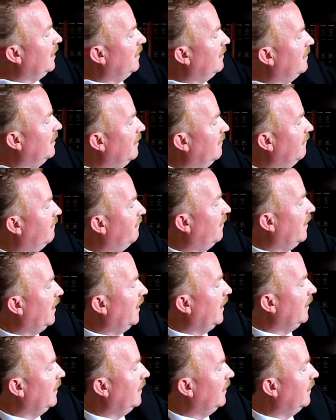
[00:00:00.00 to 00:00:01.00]

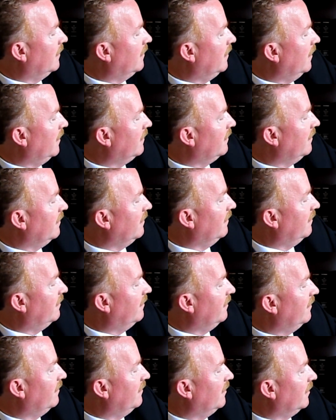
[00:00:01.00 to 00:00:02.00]
identify and cut the
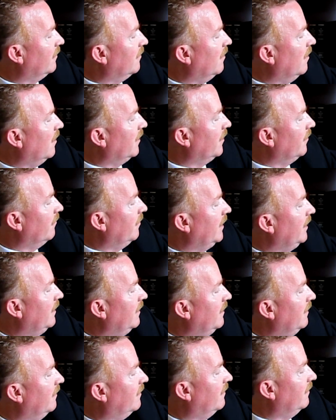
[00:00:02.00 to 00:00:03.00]
cystic artery
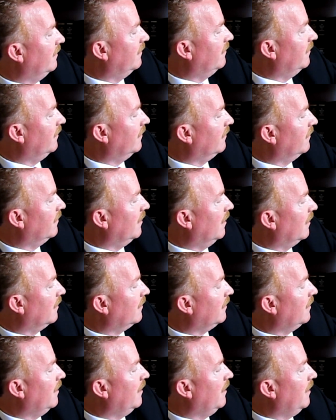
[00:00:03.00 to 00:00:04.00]
and cystic
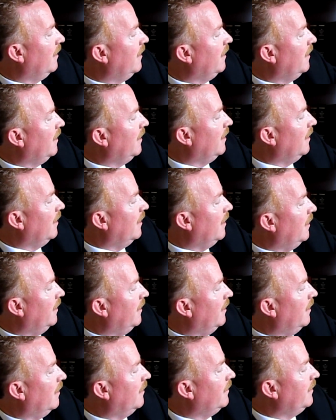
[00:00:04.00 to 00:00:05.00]
duct,
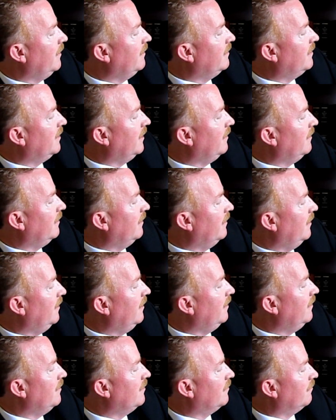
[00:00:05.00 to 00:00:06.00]
an unintended
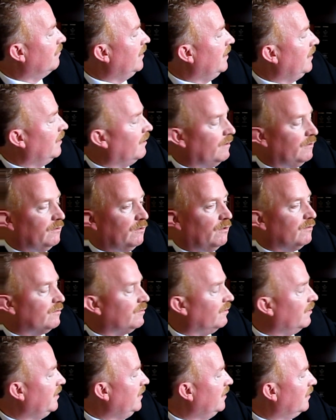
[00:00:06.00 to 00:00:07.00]
injury
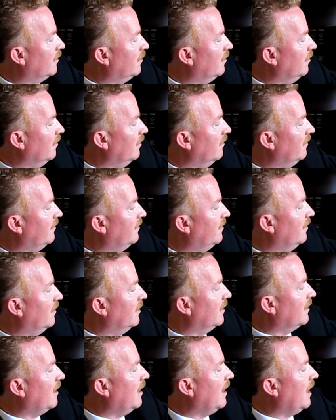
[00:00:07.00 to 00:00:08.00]
usually occurs to
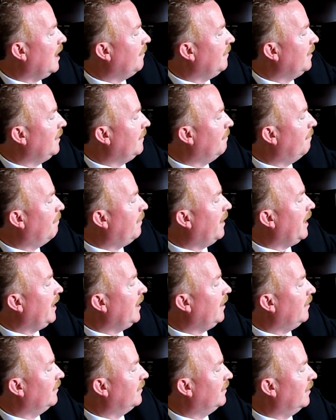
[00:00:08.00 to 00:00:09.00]
the common
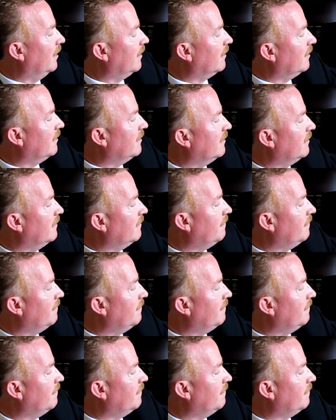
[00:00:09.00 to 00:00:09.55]
bile duct.